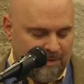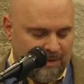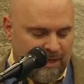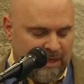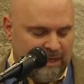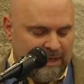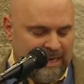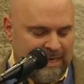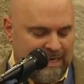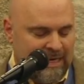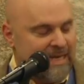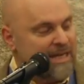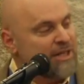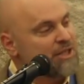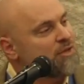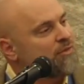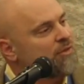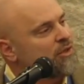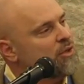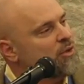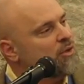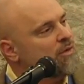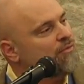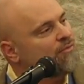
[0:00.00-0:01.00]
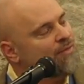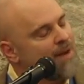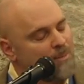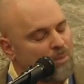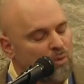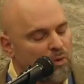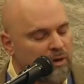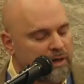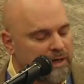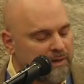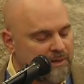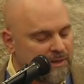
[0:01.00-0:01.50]
In an interview in
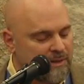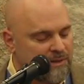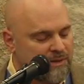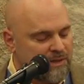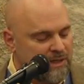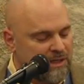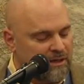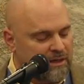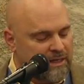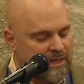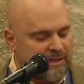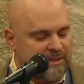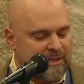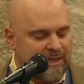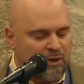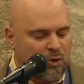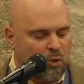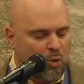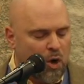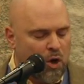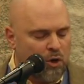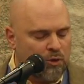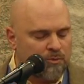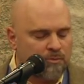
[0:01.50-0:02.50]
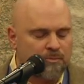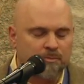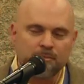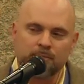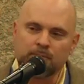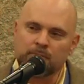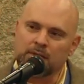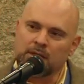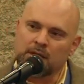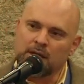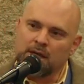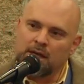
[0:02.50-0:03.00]
February this year, he said, quote,
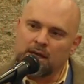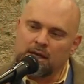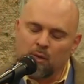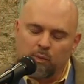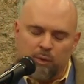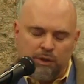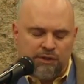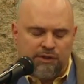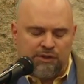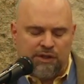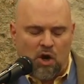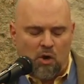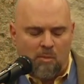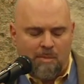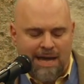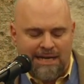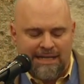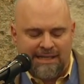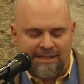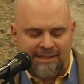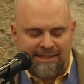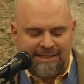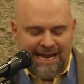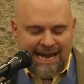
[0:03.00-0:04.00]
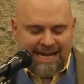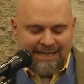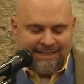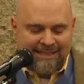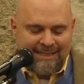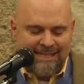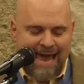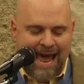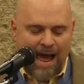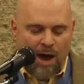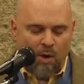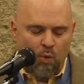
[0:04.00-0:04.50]
with so many
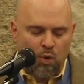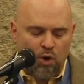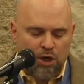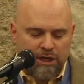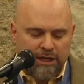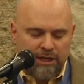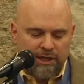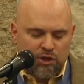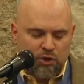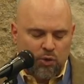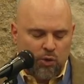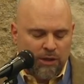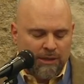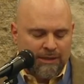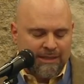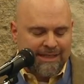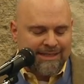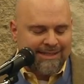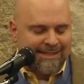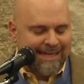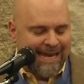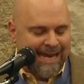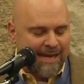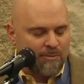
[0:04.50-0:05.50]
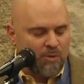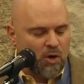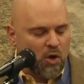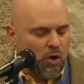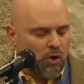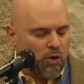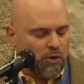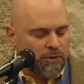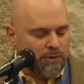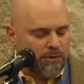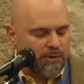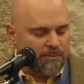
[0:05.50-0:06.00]
states now working toward the same
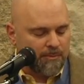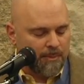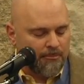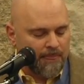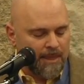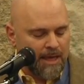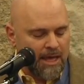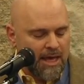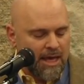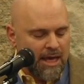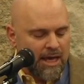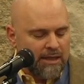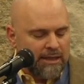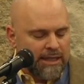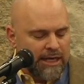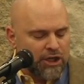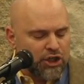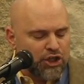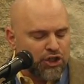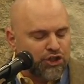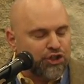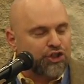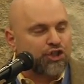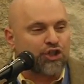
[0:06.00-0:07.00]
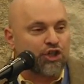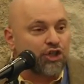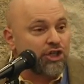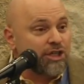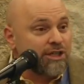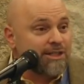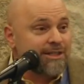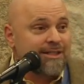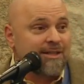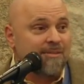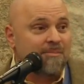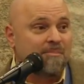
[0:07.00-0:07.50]
goals, there
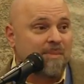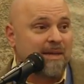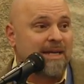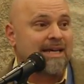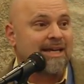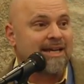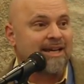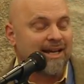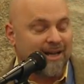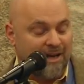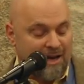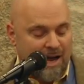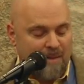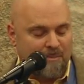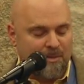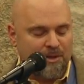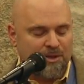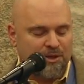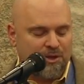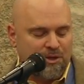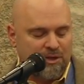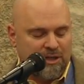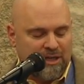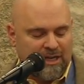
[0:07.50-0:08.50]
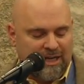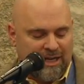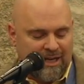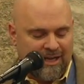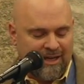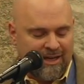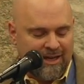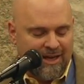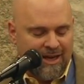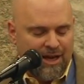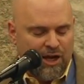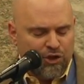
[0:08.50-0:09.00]
should be an
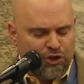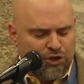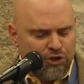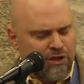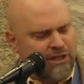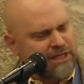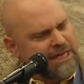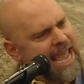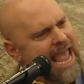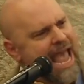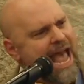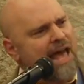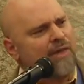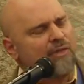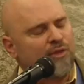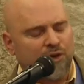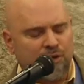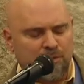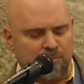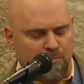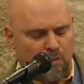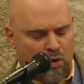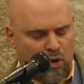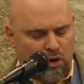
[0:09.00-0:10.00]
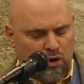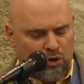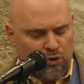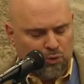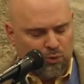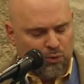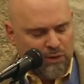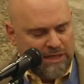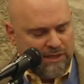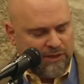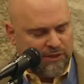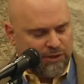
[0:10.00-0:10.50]
opportunity to gather
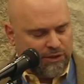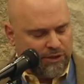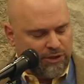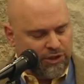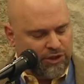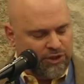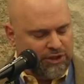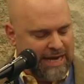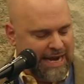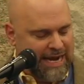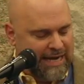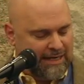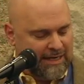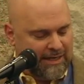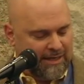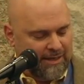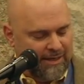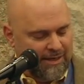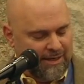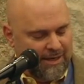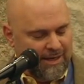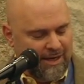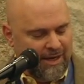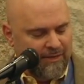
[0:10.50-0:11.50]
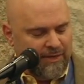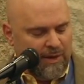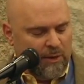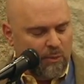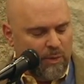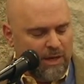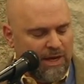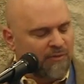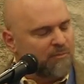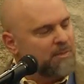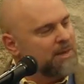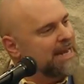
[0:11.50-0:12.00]
more research data
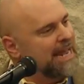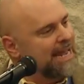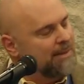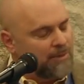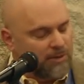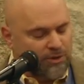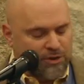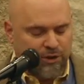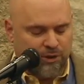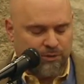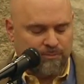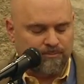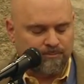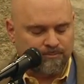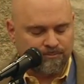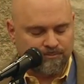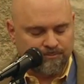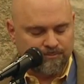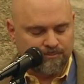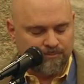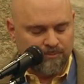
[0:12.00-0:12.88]
than we have been able to.